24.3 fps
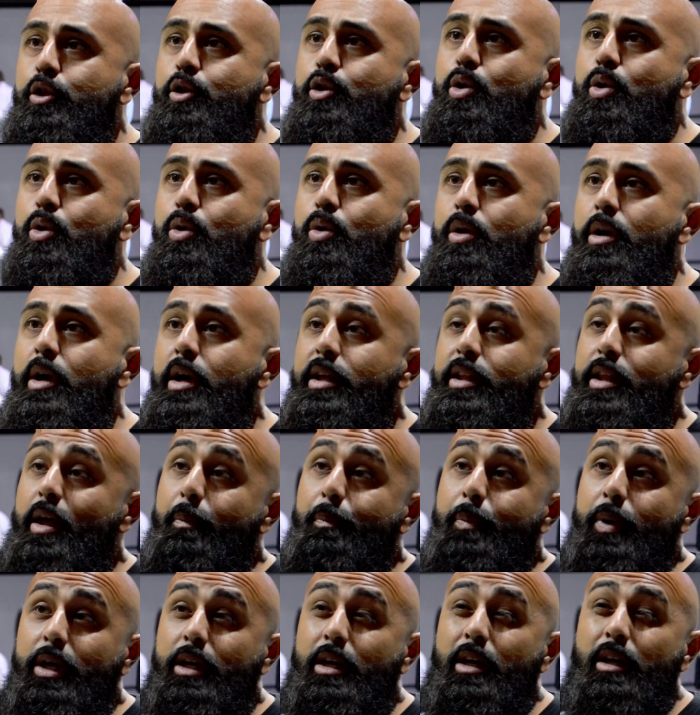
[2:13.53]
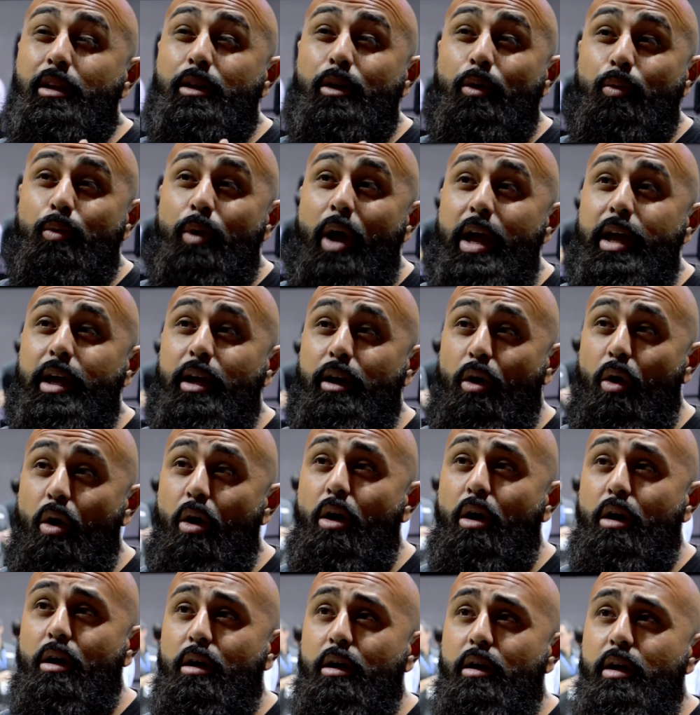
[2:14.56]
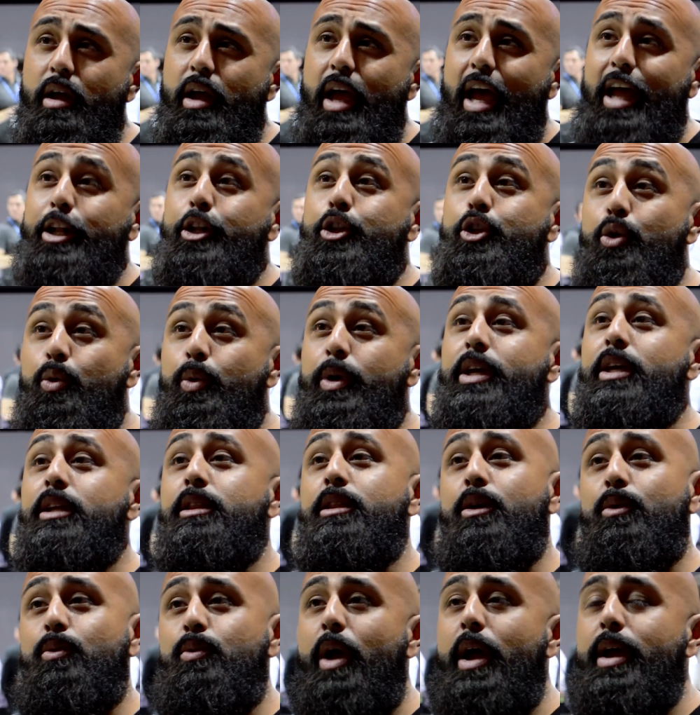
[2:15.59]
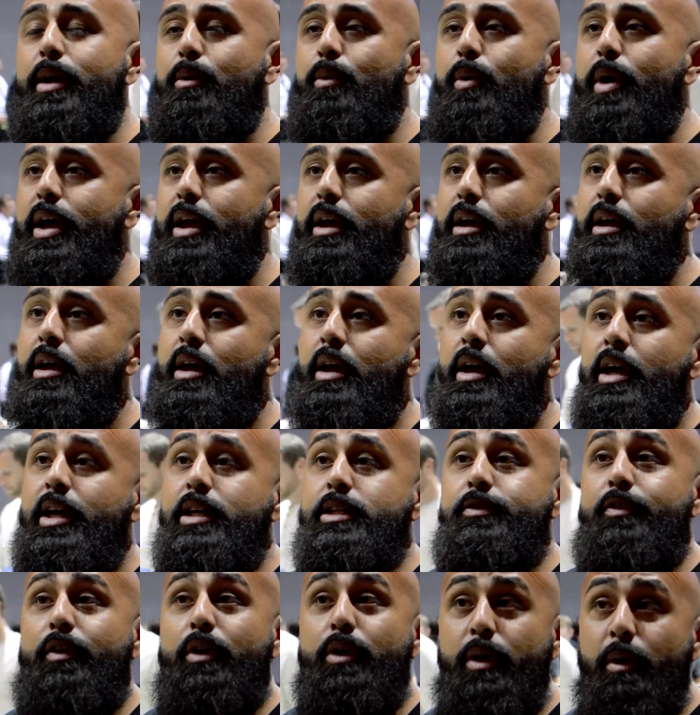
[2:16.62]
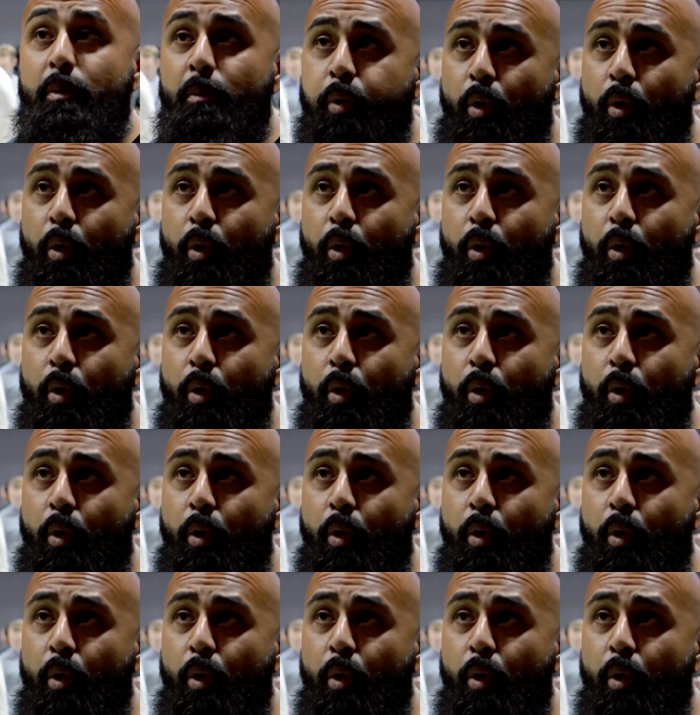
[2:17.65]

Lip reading: knew that picking the right car and doing it the right way is very